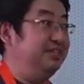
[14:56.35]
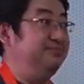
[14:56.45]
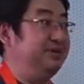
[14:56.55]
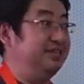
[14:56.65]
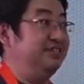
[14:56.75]

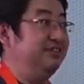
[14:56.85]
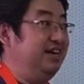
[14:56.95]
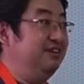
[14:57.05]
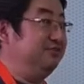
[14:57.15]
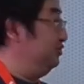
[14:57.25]
how to
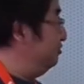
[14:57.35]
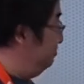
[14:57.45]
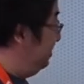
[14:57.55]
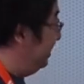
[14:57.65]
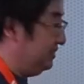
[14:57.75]
make the
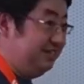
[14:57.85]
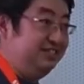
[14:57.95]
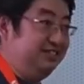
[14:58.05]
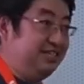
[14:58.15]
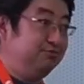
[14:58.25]

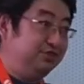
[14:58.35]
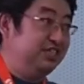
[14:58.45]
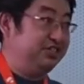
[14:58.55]
sabotage happen.